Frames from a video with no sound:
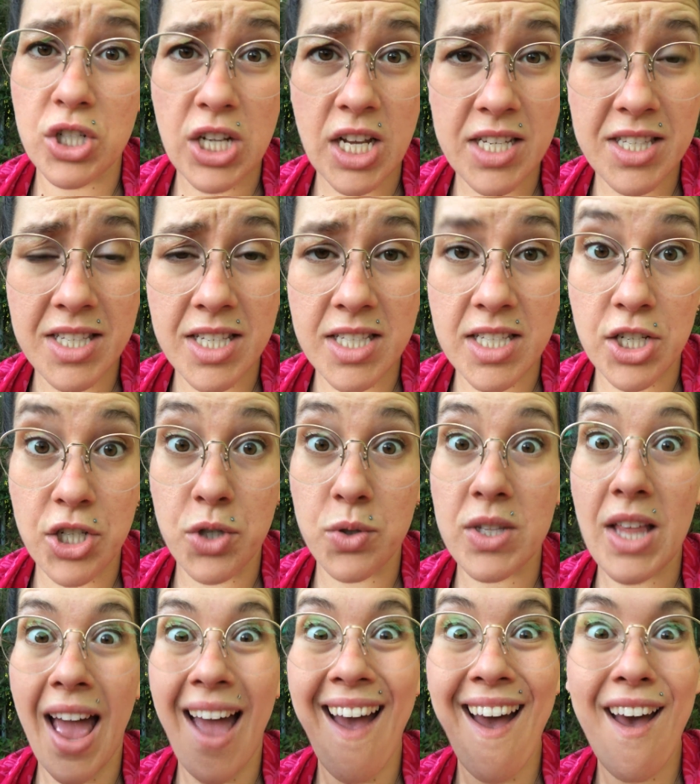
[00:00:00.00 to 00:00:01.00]
justice
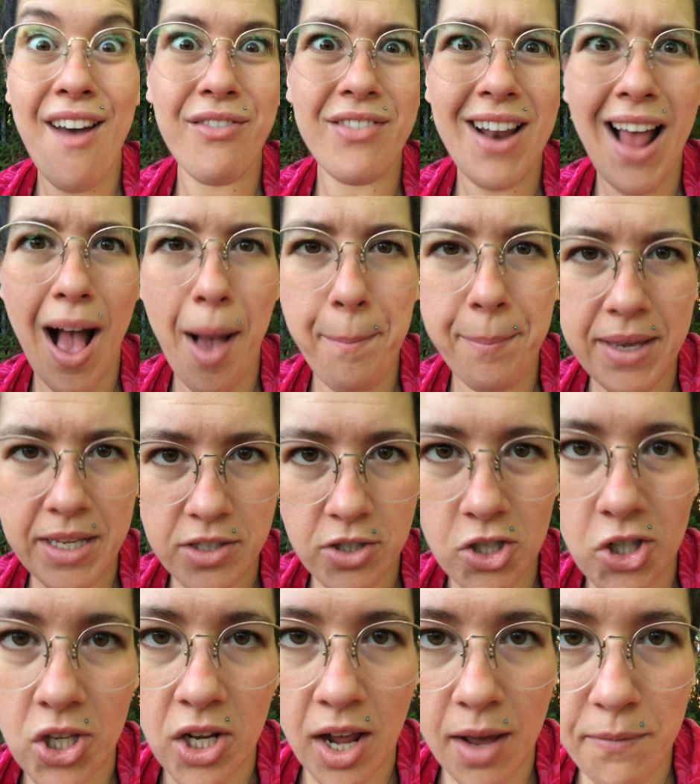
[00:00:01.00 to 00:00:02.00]
issues that have not been
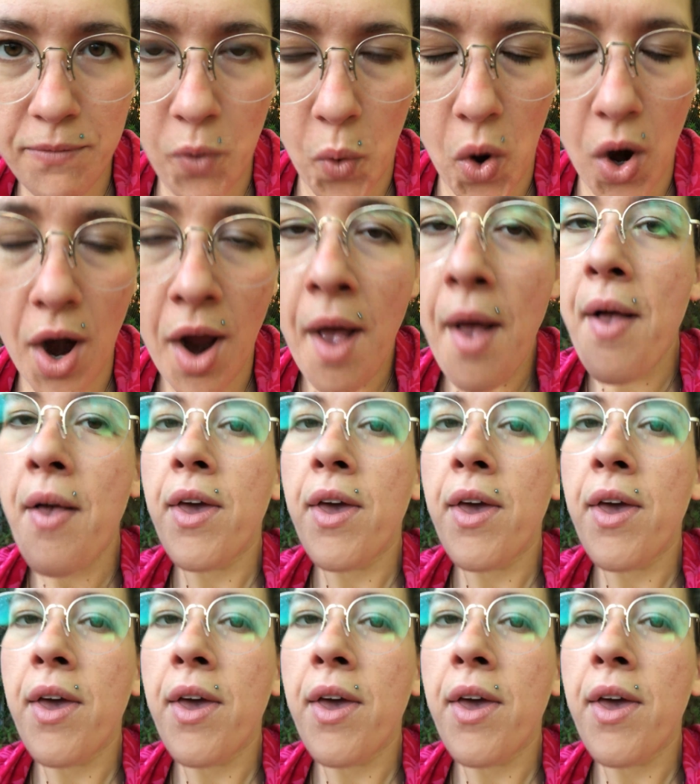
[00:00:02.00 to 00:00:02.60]
stood up for